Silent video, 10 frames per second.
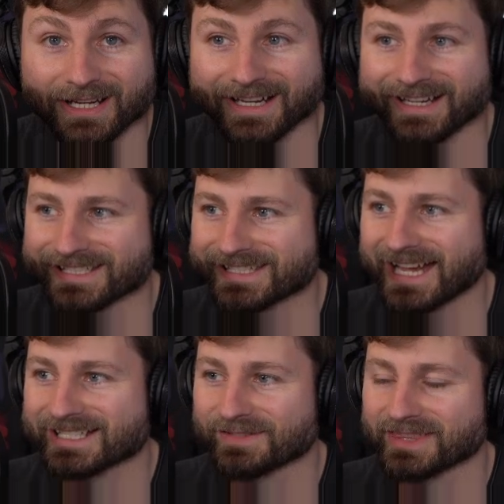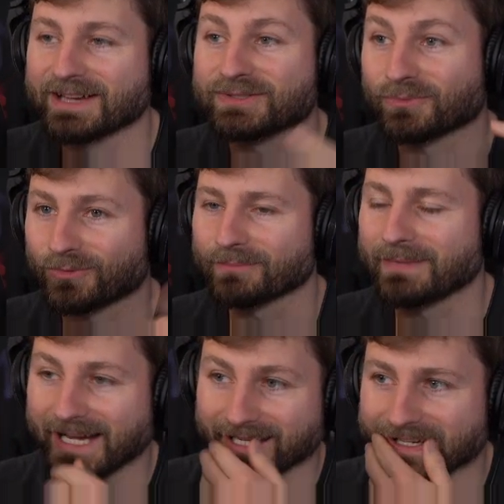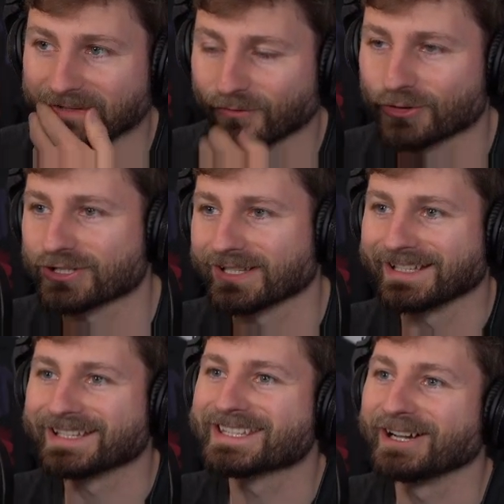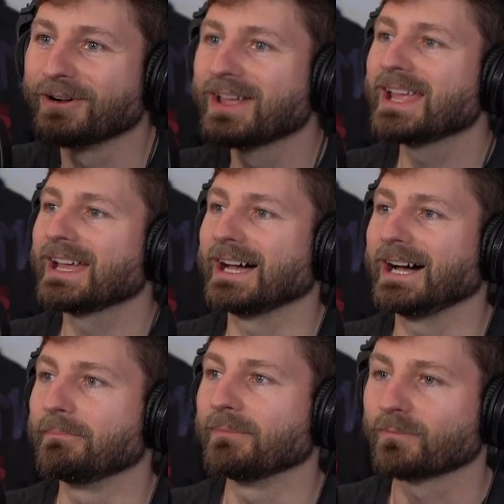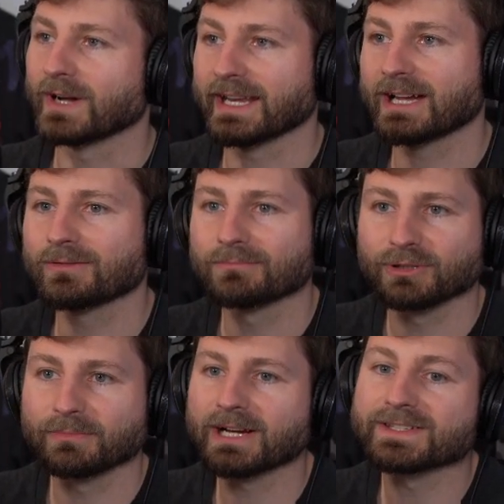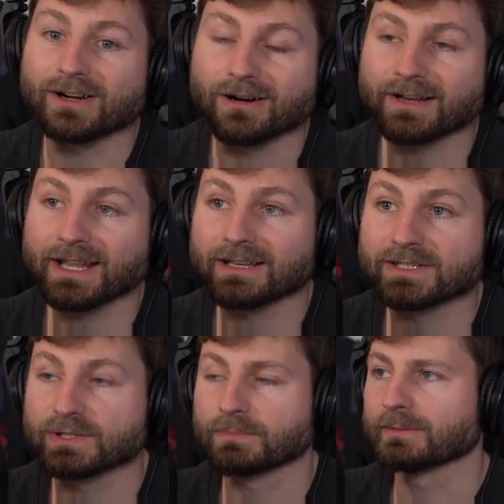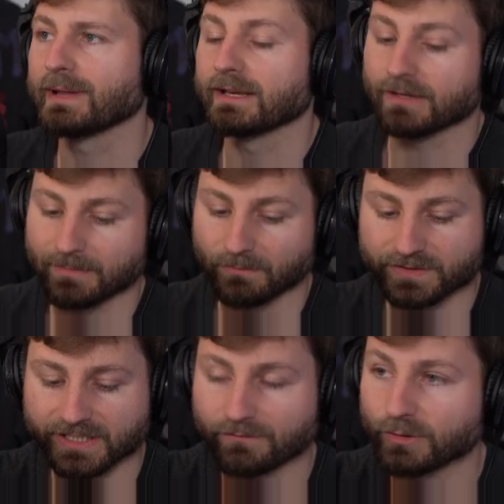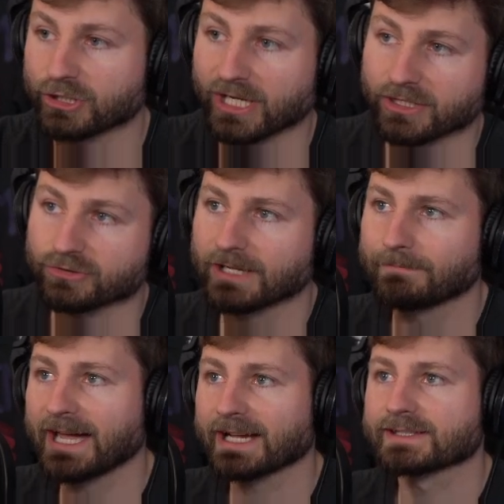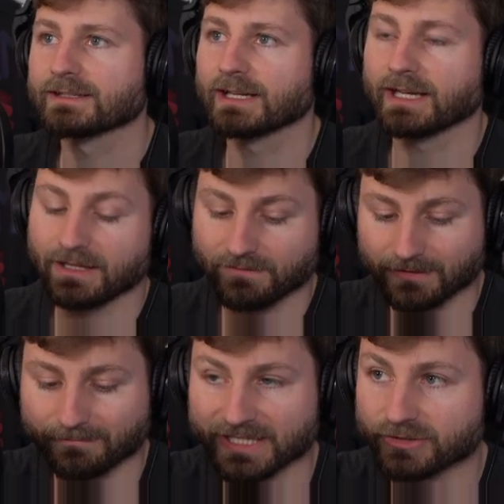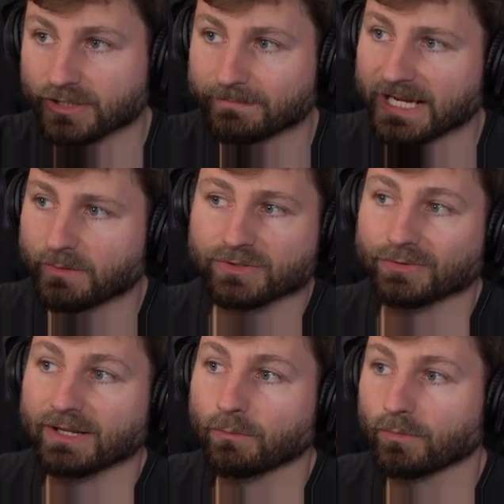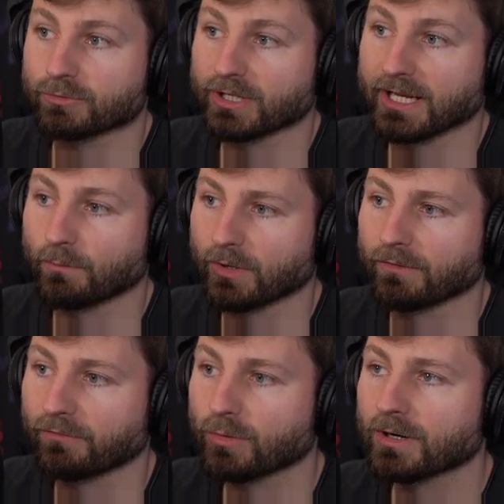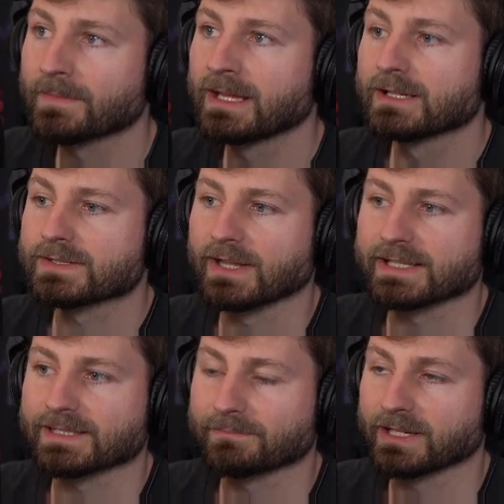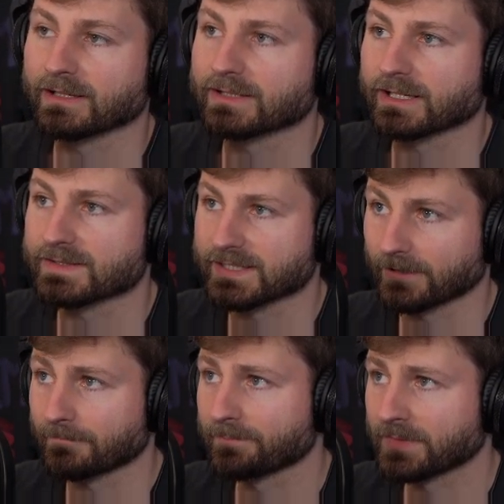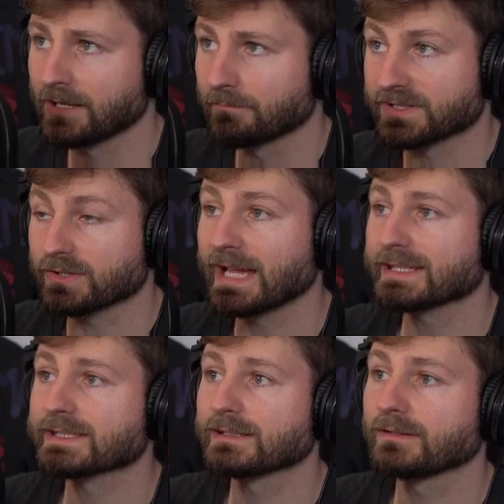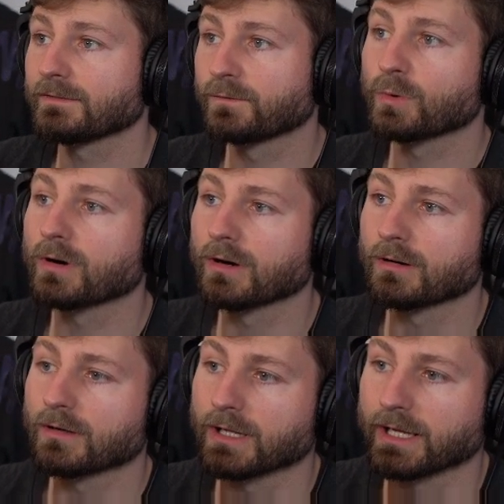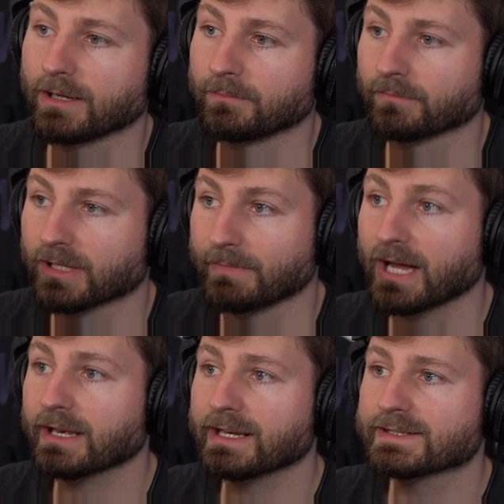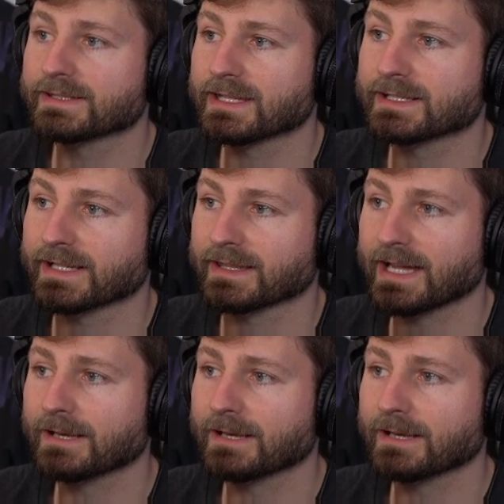stacks of 1,000 were mine, unfortunately. So right now, blueberries are not in super demand. I mean, once again, if we check the trade packs, even the best trade pack was only trading at 104. So that's something to consider. But so that's for commodities and things like that.